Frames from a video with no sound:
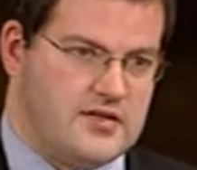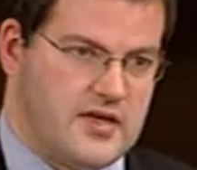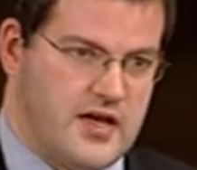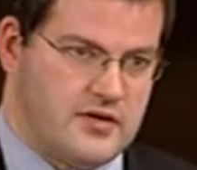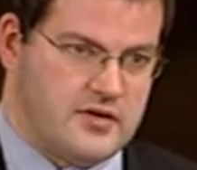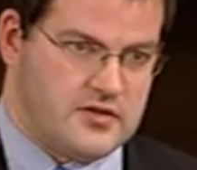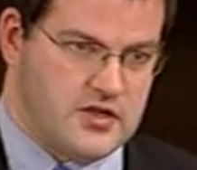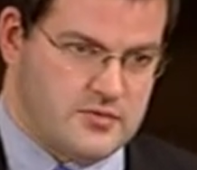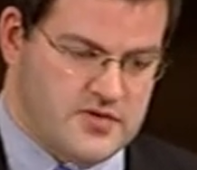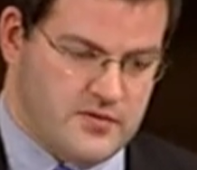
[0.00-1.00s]
together in
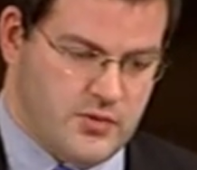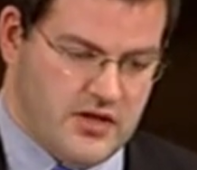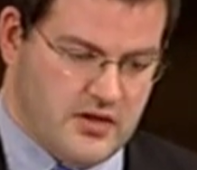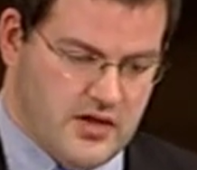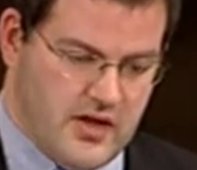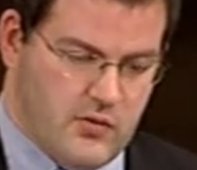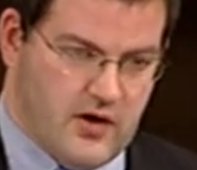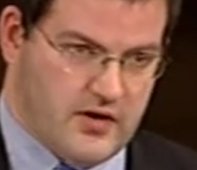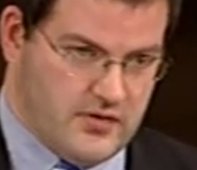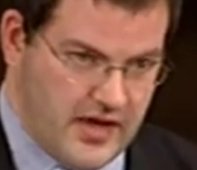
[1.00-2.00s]
terms of the way that they work.